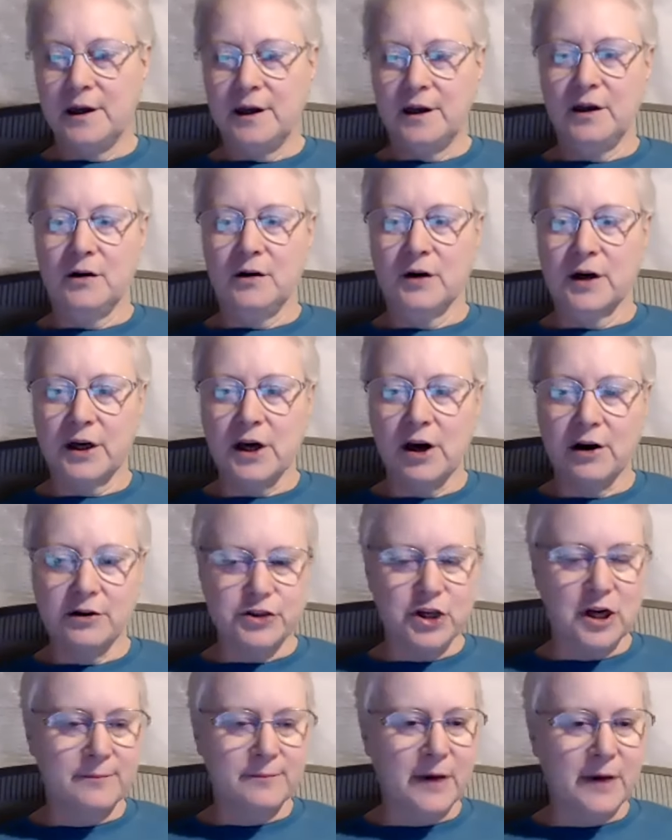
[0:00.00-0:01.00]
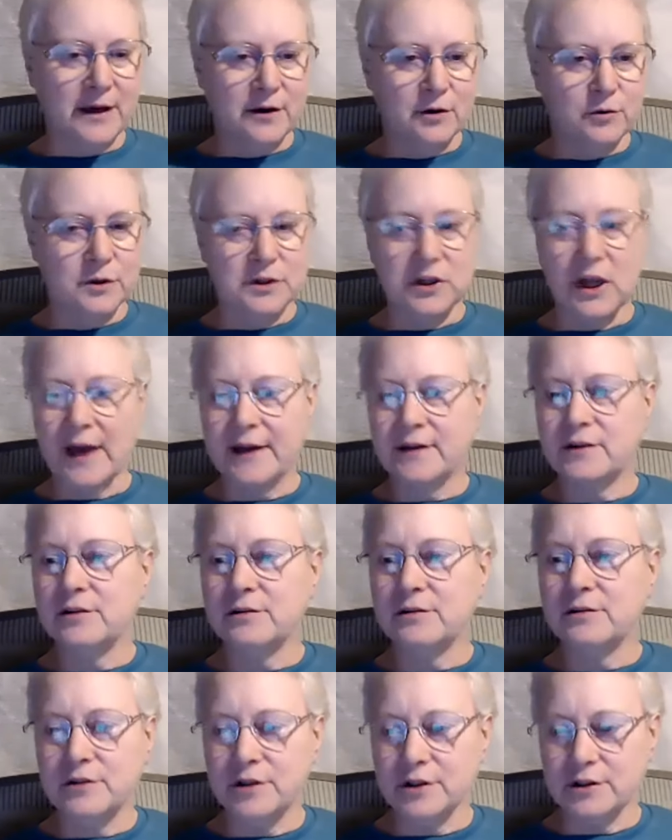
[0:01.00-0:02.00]
You know, mm-hmm. encourage mm-hmm. anybody who would like
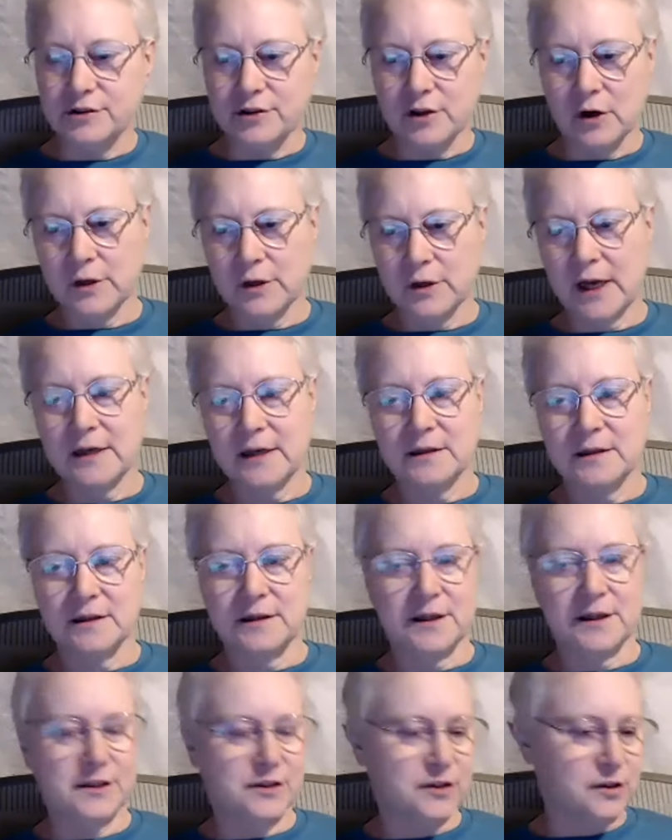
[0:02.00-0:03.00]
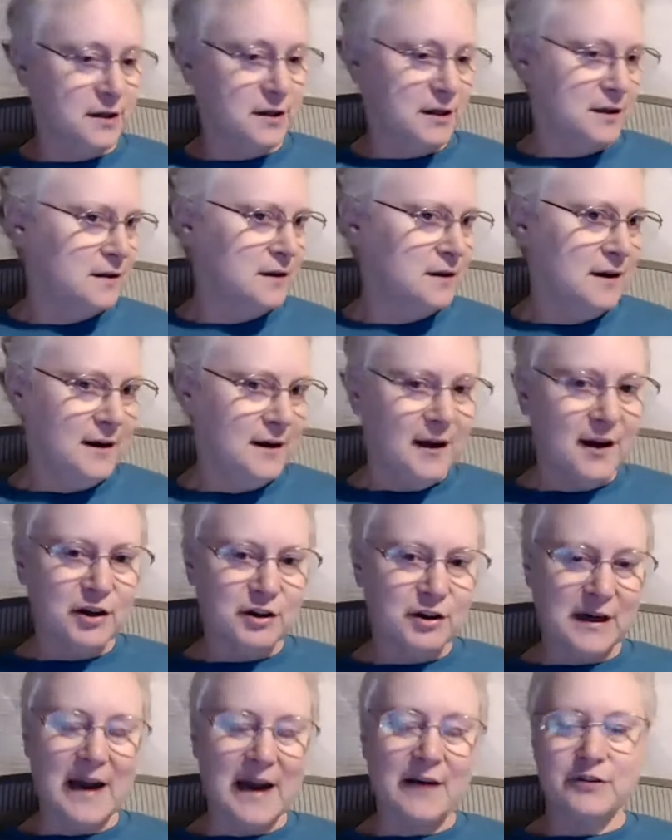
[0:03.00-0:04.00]
to to donate to this. You can you
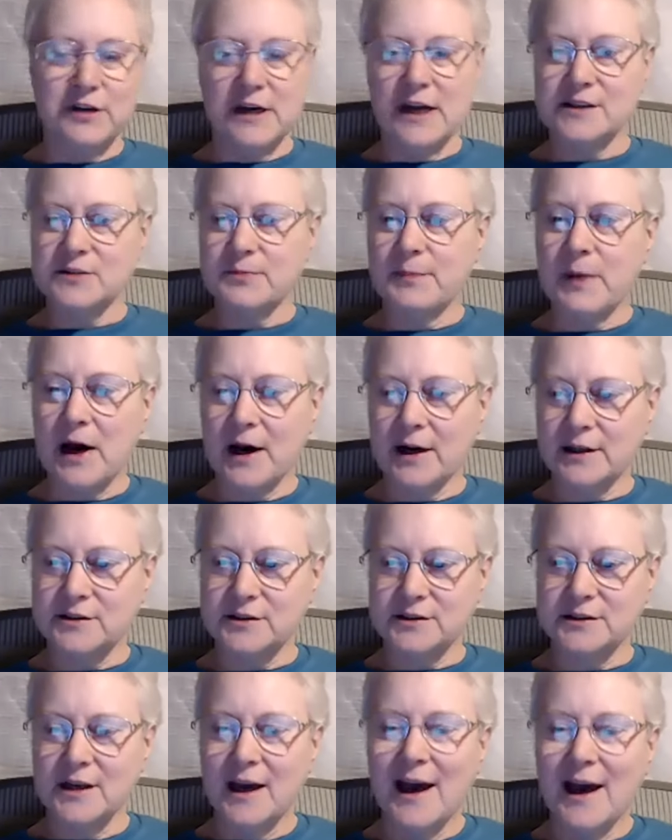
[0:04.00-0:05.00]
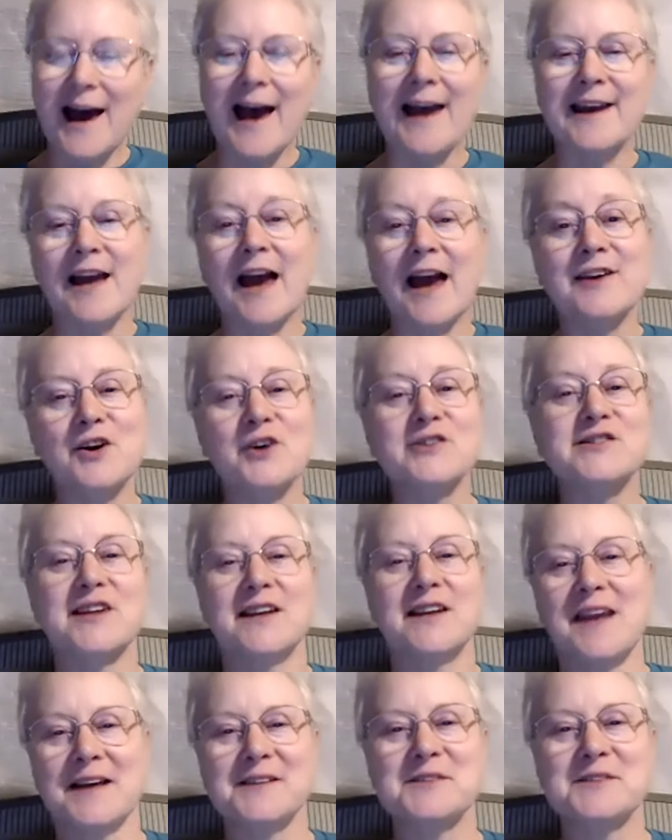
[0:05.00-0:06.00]
can have a nest box. I, I noticed
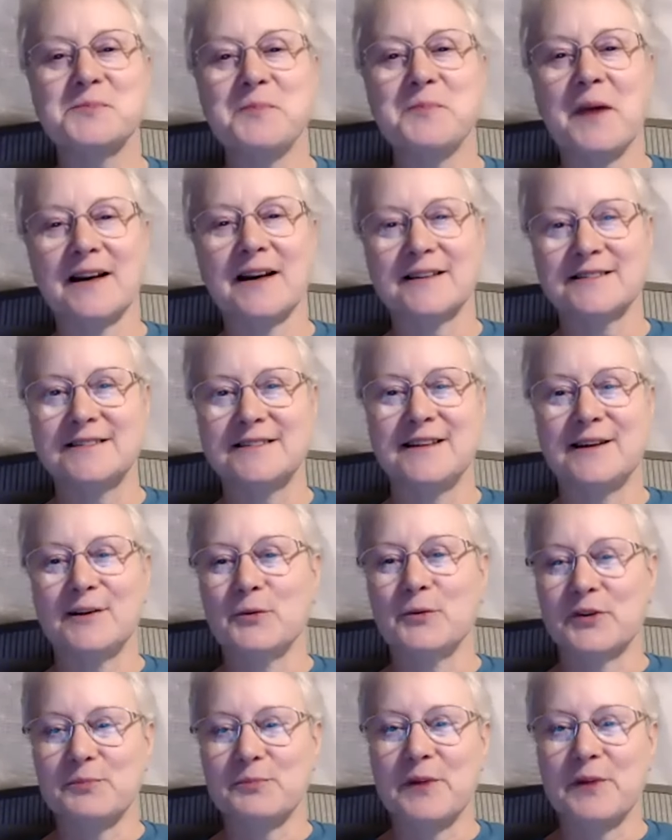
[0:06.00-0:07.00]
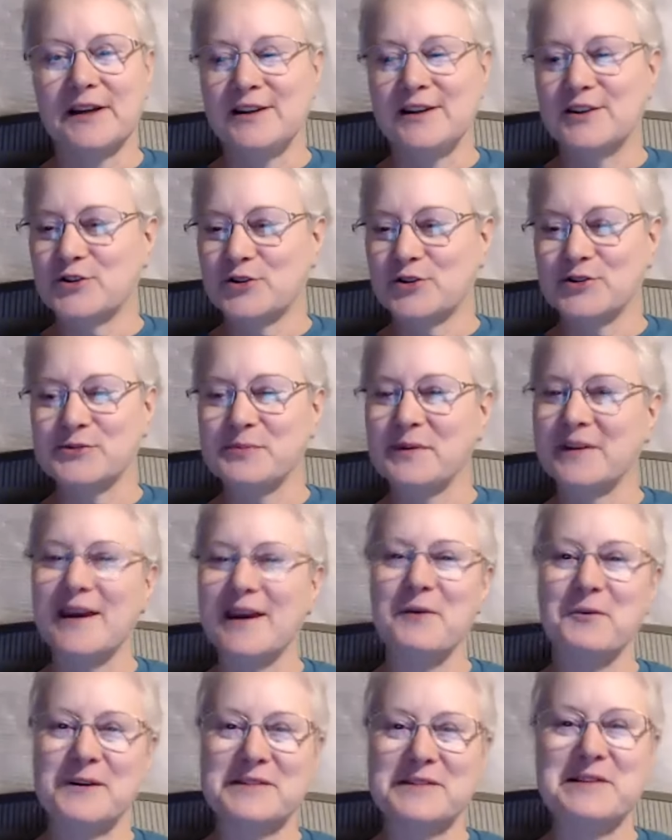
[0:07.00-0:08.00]
nest box there with my initials, but
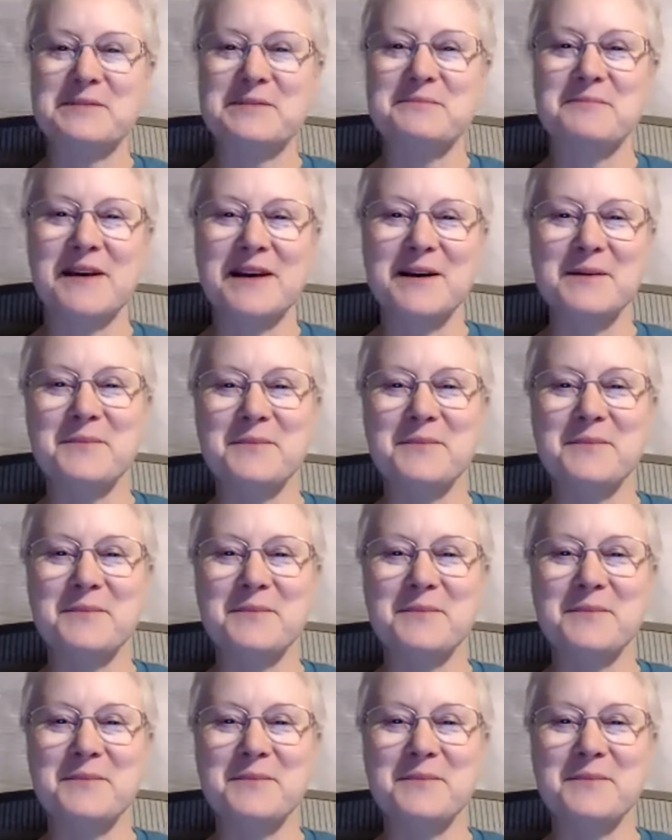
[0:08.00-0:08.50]
that wasn't me.